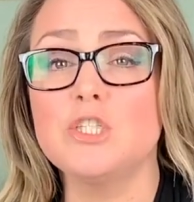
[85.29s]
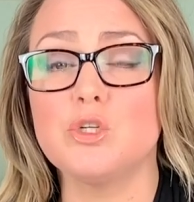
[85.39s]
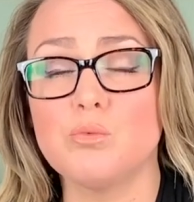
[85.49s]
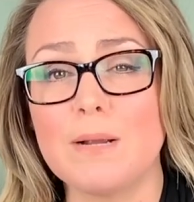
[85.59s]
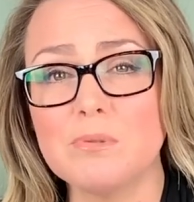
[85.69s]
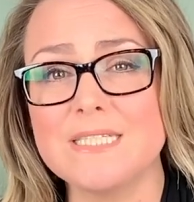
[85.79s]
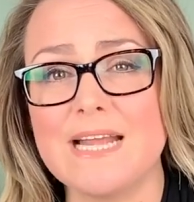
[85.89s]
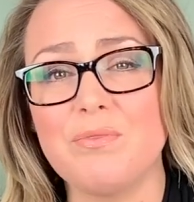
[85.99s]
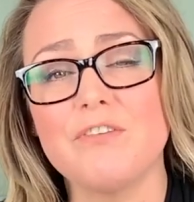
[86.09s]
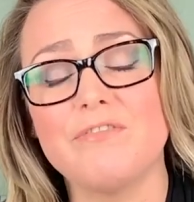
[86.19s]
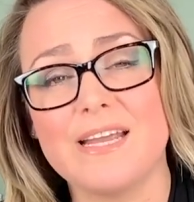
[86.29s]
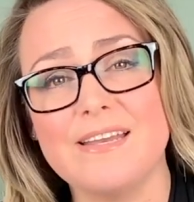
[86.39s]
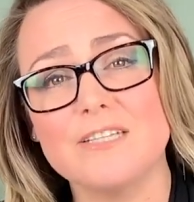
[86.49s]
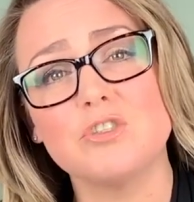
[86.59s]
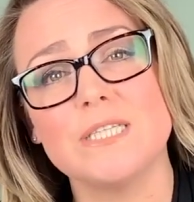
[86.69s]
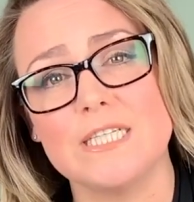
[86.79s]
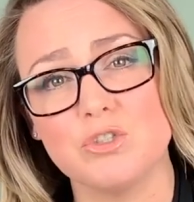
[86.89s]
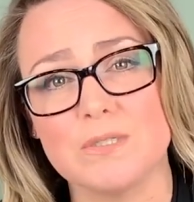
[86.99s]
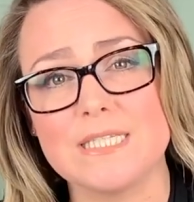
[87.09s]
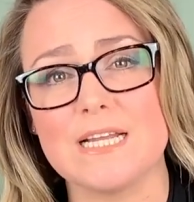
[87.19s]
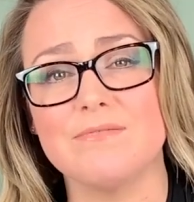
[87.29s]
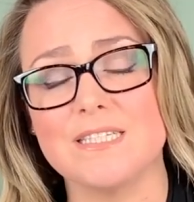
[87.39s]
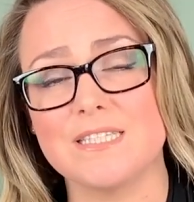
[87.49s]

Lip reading: to represent the financial interests of the